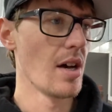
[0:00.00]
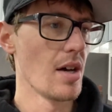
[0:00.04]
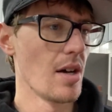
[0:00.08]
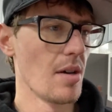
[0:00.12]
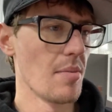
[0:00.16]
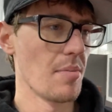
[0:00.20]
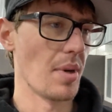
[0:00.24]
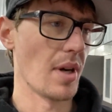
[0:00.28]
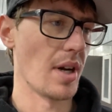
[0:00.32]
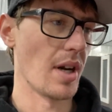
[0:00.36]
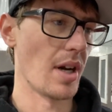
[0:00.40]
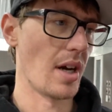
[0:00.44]

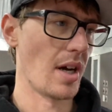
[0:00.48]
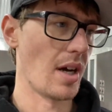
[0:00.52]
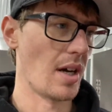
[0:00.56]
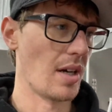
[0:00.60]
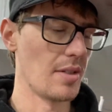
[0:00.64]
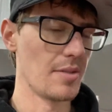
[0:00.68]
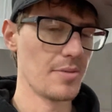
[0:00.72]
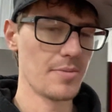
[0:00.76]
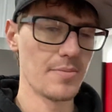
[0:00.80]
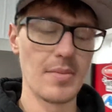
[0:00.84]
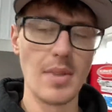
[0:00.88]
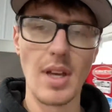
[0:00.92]

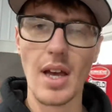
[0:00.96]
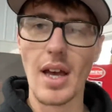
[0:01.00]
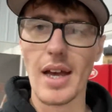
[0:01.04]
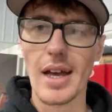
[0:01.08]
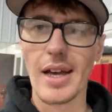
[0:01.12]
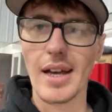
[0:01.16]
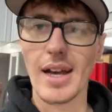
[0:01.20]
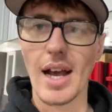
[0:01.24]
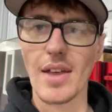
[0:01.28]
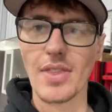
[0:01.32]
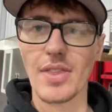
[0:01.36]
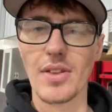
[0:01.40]
But
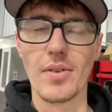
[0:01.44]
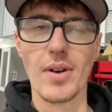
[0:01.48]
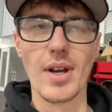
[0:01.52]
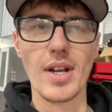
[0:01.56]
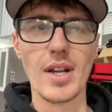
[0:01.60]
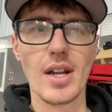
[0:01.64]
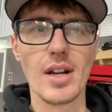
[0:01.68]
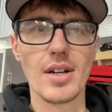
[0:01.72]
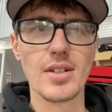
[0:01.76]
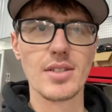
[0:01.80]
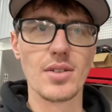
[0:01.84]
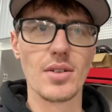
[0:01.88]
got the
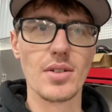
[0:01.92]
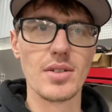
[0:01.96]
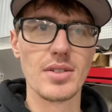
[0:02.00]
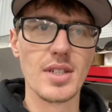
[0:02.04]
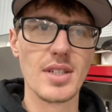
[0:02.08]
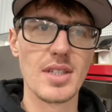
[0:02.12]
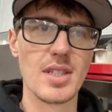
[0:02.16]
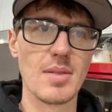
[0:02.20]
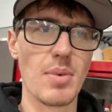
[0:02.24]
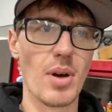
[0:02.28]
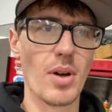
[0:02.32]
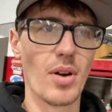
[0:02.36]
radiator so it
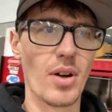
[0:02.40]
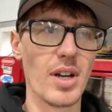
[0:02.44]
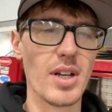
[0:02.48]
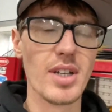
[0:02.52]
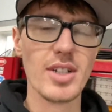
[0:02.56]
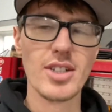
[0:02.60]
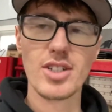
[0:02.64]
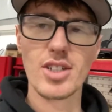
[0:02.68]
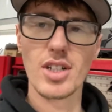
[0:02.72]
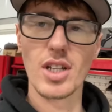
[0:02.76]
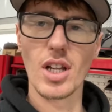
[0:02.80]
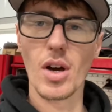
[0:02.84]
sits about an
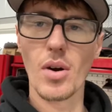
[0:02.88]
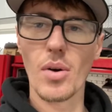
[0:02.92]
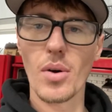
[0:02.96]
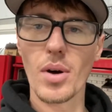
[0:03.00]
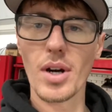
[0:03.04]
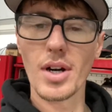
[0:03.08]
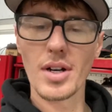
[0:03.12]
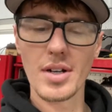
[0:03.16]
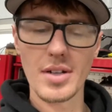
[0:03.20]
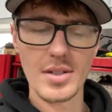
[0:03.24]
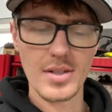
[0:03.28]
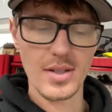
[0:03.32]
inch
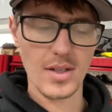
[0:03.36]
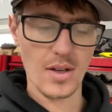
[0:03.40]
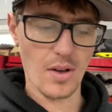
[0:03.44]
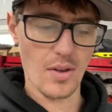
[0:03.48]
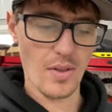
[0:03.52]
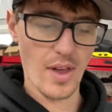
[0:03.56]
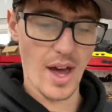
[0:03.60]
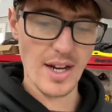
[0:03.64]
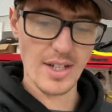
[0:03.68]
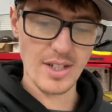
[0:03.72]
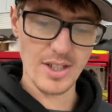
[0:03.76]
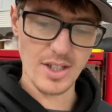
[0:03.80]
lower, so
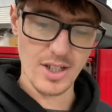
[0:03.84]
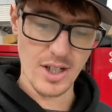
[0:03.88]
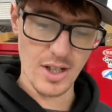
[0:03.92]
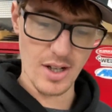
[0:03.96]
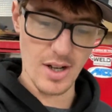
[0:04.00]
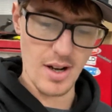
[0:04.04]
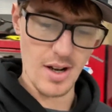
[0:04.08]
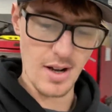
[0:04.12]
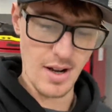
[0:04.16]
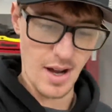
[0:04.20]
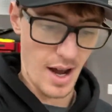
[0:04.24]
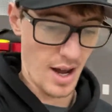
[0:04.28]
that should,
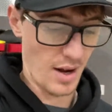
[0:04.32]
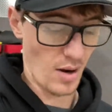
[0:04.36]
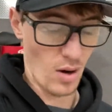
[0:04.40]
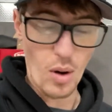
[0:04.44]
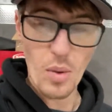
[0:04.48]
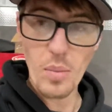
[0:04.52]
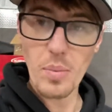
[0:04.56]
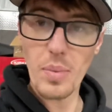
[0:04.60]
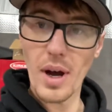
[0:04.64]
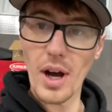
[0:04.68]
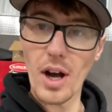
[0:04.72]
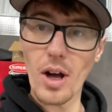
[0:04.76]
I
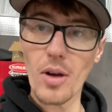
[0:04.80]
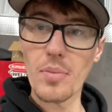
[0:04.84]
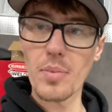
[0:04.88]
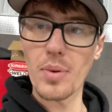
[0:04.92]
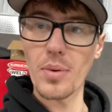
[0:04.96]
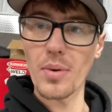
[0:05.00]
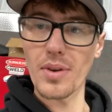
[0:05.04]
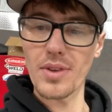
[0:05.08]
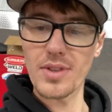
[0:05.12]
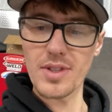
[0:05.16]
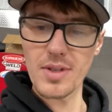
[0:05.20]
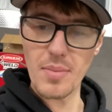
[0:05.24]
hope, help
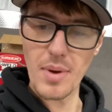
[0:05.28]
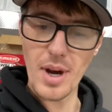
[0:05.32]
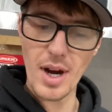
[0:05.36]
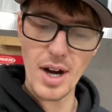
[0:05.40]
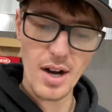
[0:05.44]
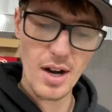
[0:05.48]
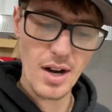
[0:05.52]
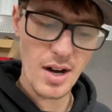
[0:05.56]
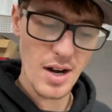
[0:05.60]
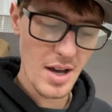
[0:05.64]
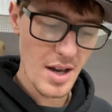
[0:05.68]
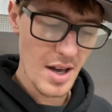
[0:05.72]
with some
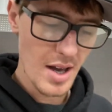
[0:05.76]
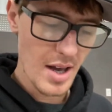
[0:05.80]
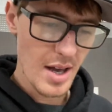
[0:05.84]
air.